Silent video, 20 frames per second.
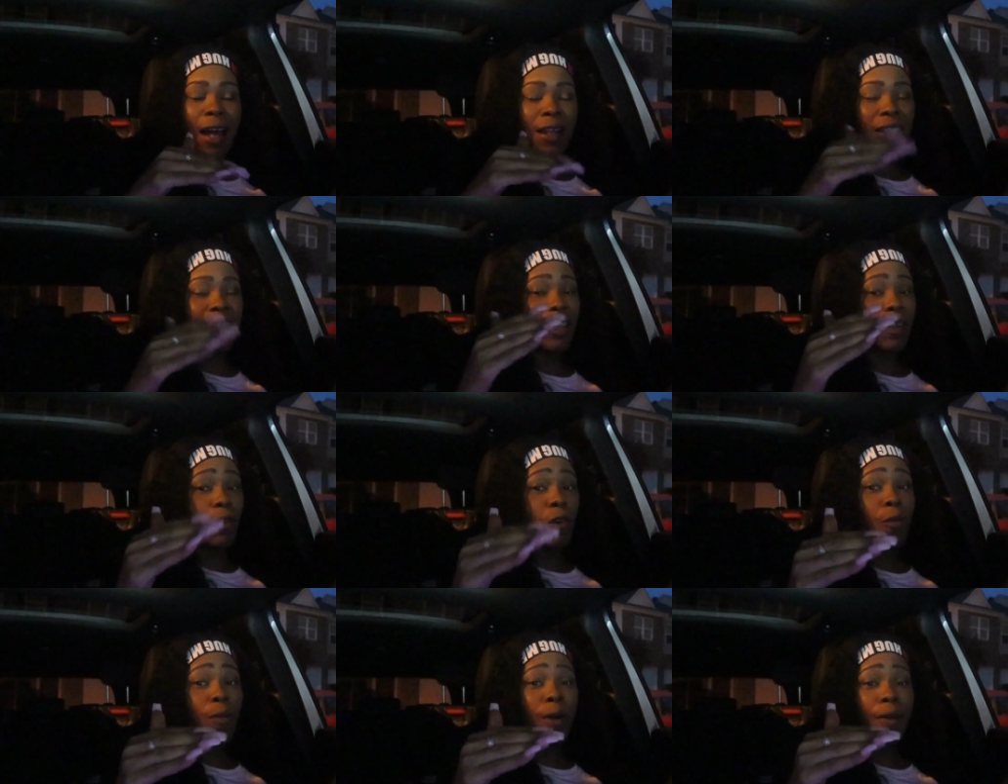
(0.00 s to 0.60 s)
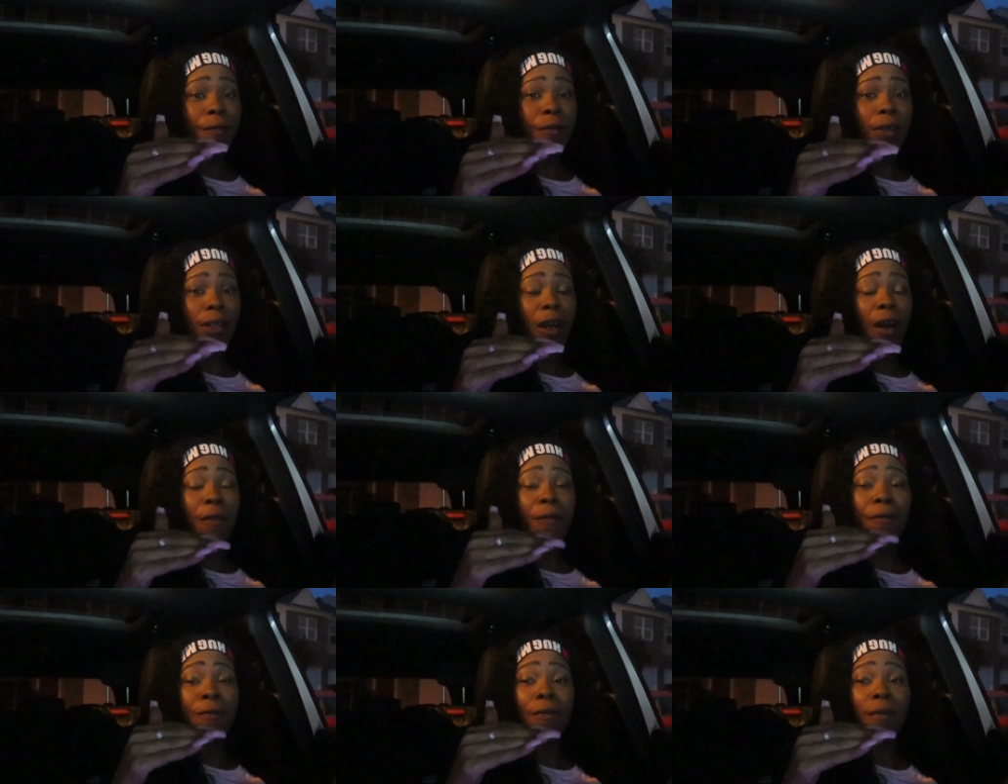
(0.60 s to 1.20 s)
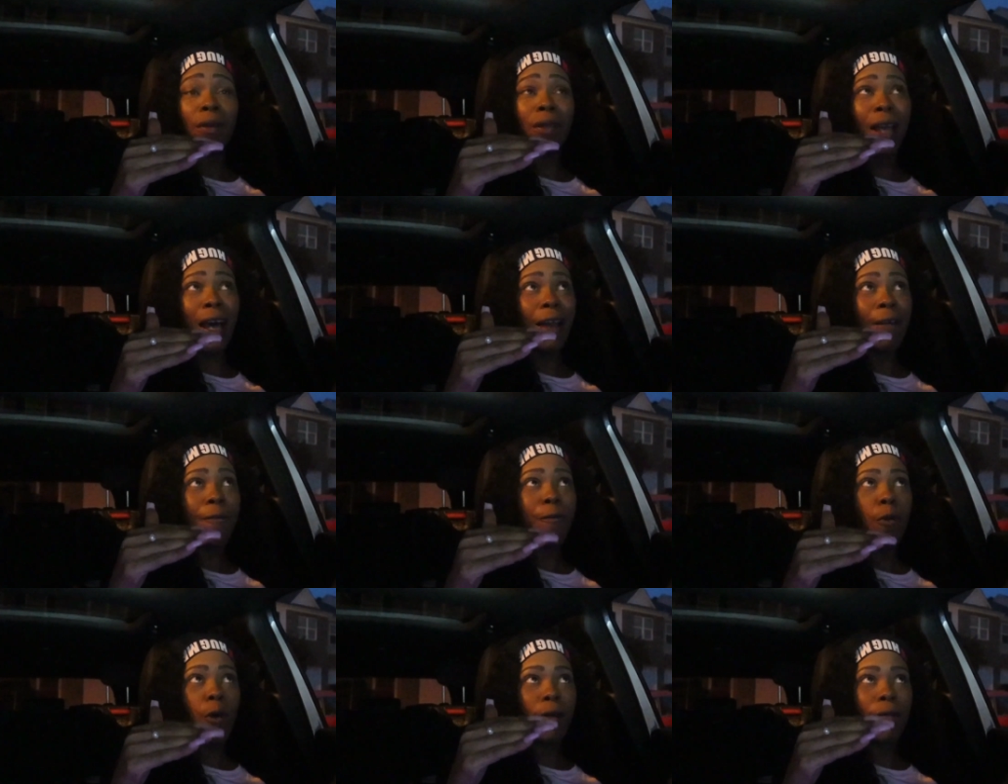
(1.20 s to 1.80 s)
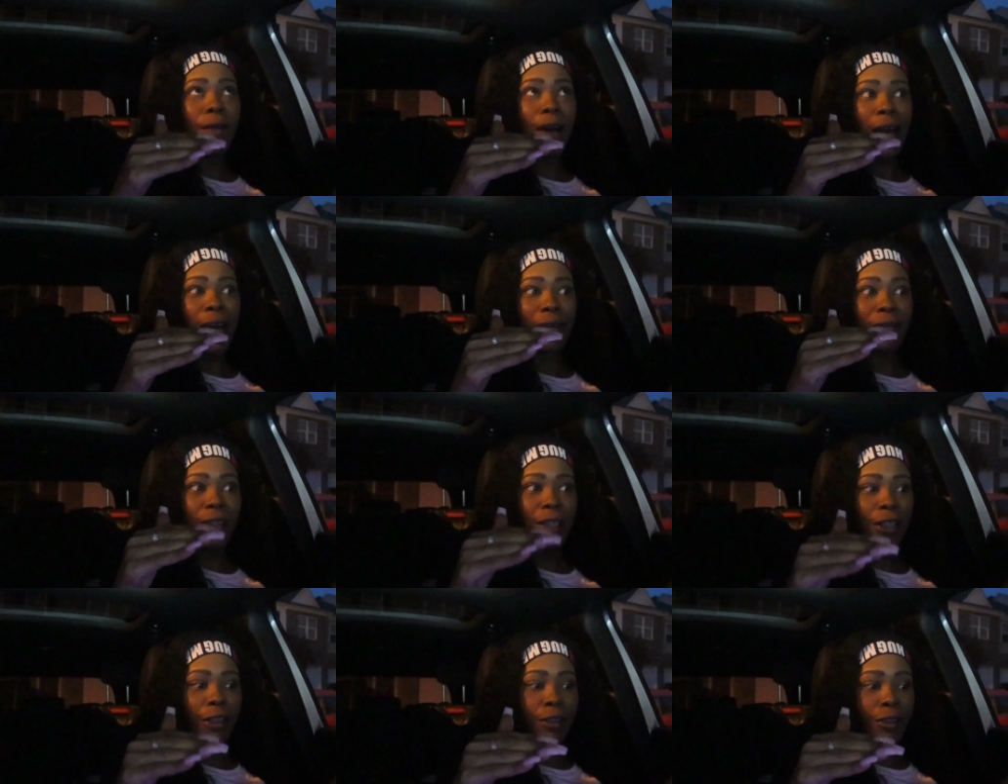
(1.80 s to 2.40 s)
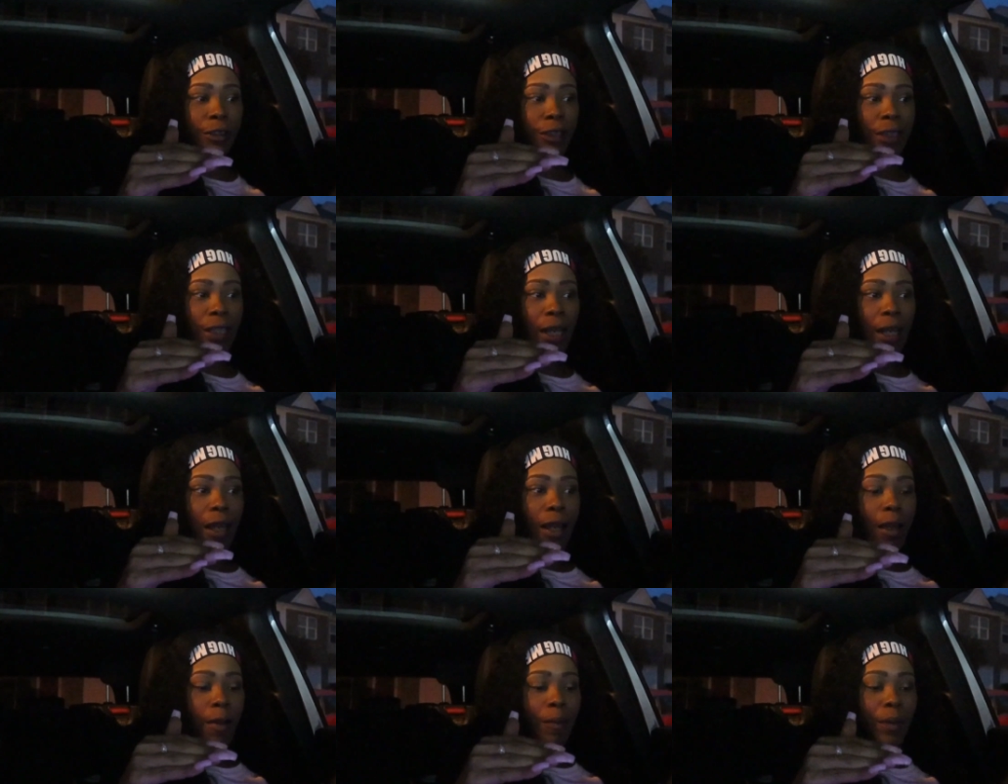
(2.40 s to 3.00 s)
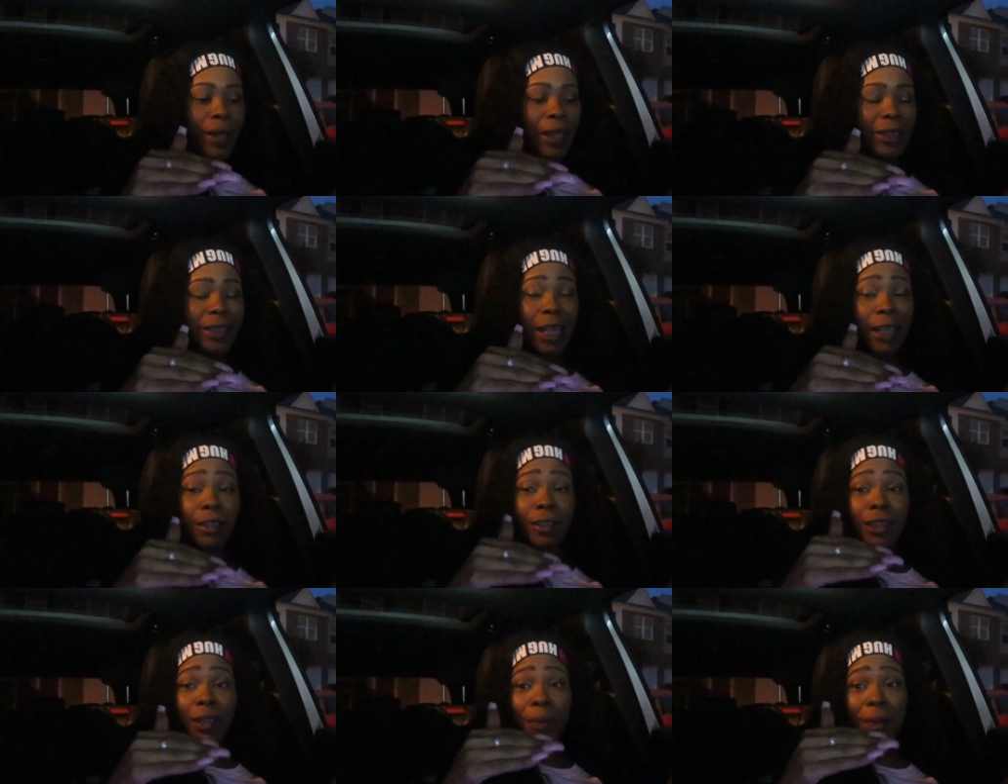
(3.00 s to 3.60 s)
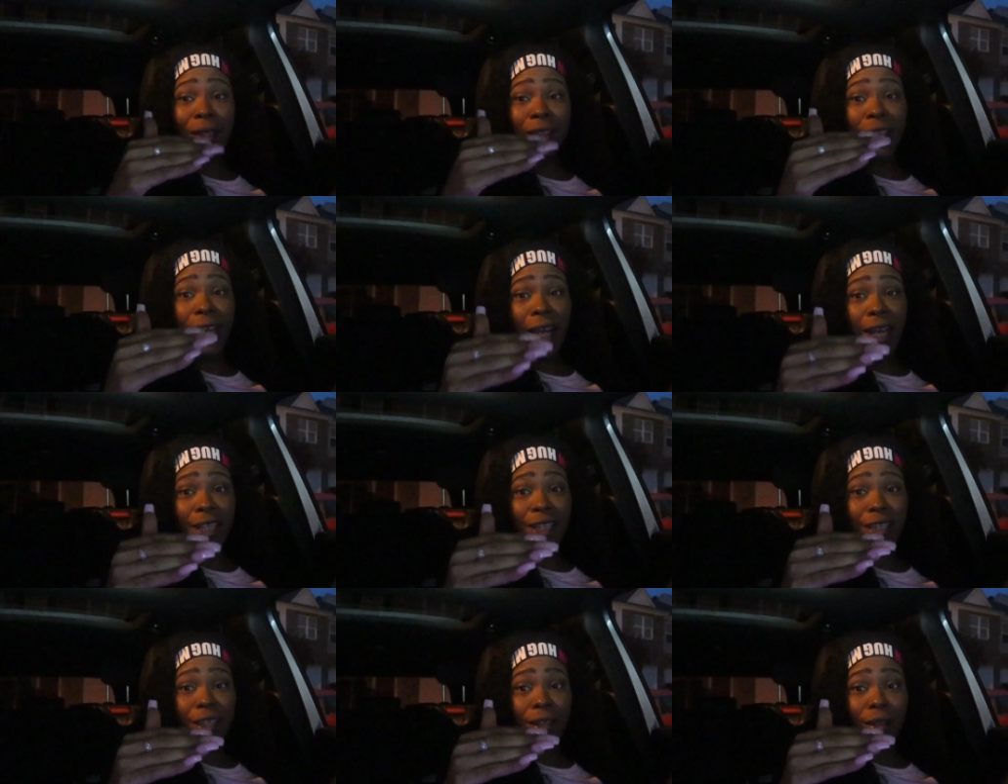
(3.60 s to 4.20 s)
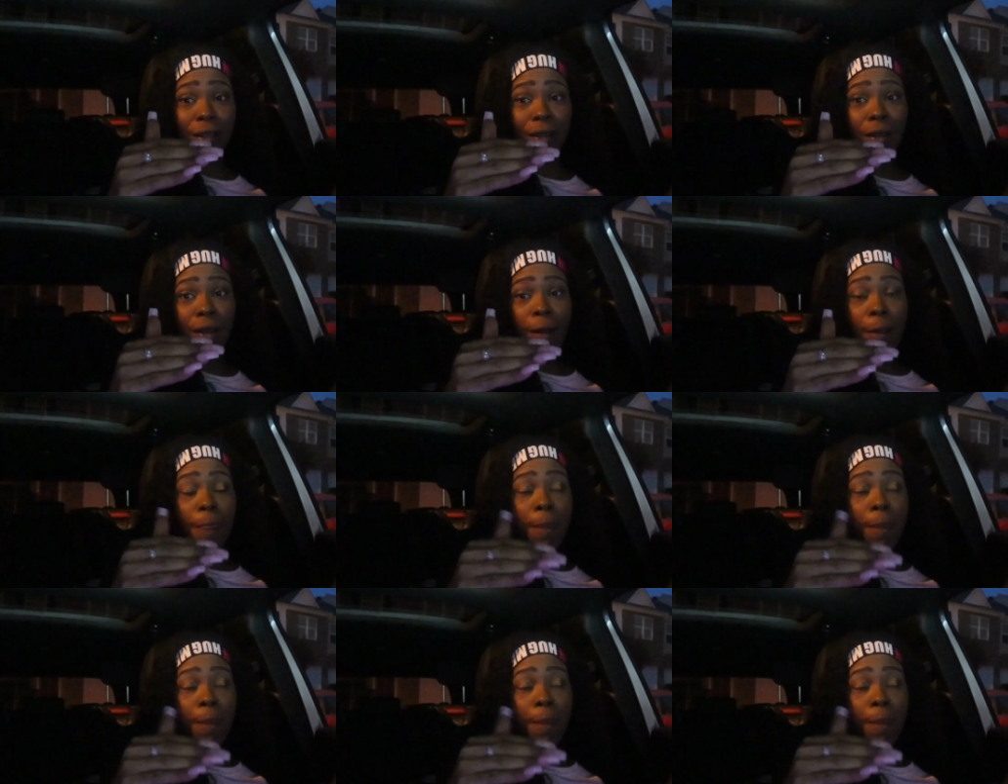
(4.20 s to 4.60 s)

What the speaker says: I did Uber for like 4 or 5 years, because I used to be a dancer.